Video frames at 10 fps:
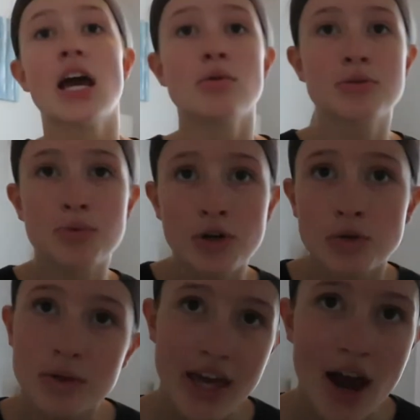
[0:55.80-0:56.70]
I was
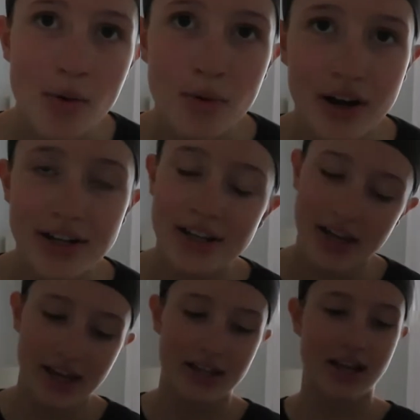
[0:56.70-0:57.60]
born without one,
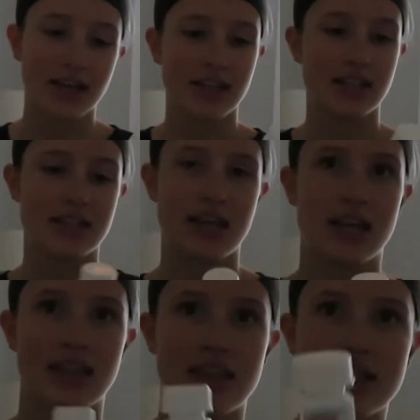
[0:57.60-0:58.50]
and I need to
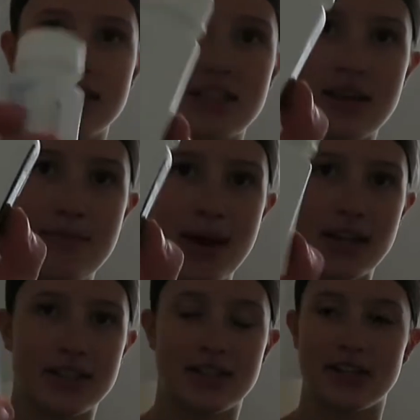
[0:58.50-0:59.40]
take this
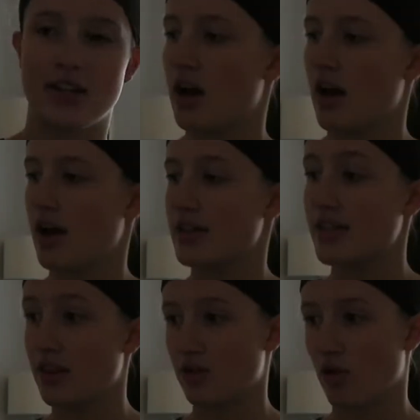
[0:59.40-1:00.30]
medicine,
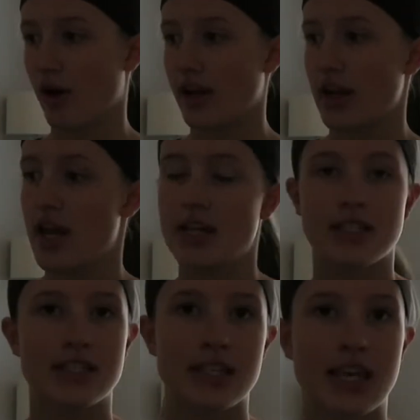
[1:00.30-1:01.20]
Synthroid,
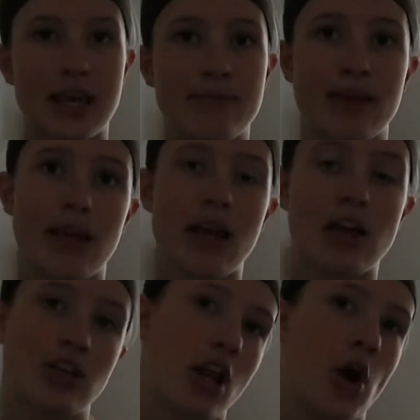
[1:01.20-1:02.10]
to keep me, you